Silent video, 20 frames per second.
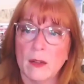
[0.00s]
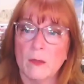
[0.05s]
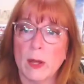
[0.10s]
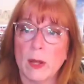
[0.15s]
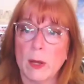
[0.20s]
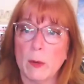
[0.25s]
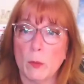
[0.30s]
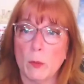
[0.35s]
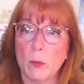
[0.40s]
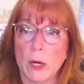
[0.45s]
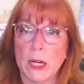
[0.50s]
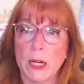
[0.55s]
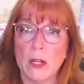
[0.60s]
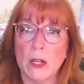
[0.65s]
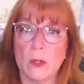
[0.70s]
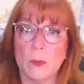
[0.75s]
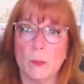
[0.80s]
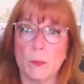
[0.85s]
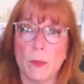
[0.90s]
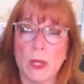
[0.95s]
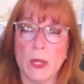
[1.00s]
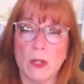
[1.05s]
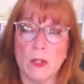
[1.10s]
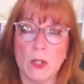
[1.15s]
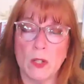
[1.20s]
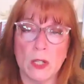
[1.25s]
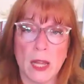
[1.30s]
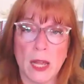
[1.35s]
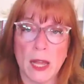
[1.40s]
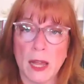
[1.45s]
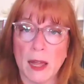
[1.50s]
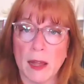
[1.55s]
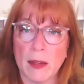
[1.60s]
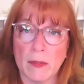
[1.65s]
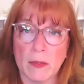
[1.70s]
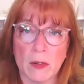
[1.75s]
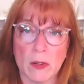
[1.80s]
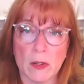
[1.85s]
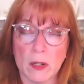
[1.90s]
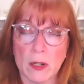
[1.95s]
vibration than she
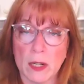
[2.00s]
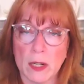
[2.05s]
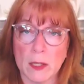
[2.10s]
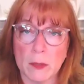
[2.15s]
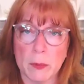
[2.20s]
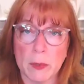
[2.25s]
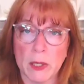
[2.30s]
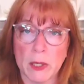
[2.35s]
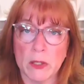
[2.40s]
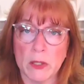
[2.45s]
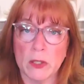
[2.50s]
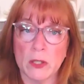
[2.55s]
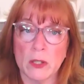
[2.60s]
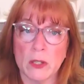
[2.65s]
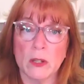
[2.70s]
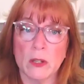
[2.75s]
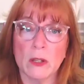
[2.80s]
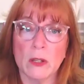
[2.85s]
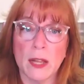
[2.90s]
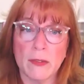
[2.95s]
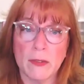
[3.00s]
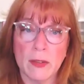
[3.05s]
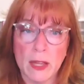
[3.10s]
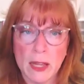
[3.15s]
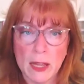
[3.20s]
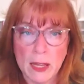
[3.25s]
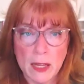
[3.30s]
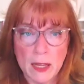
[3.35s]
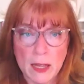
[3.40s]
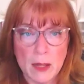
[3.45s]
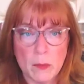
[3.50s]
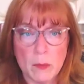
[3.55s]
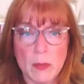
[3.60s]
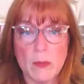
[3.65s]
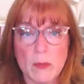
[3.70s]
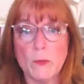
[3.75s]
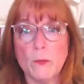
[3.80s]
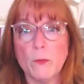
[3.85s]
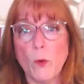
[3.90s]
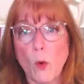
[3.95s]
ever experienced in her life
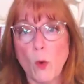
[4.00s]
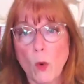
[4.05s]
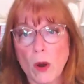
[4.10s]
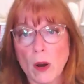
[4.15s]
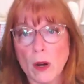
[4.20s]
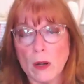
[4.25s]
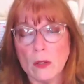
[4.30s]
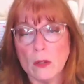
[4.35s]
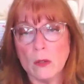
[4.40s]
before.